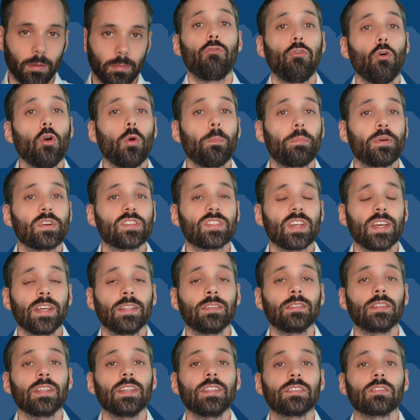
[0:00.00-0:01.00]

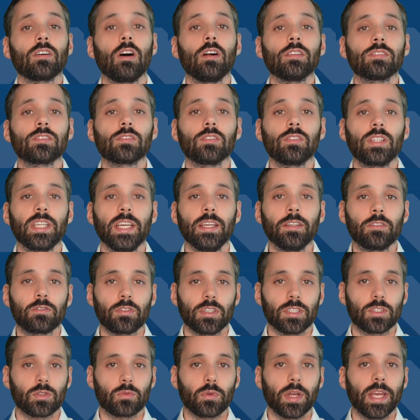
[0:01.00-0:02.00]
4% is also the
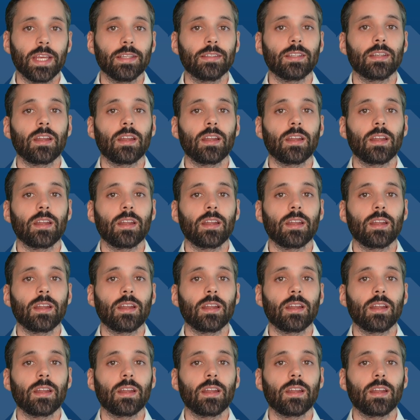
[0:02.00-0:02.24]
interest rate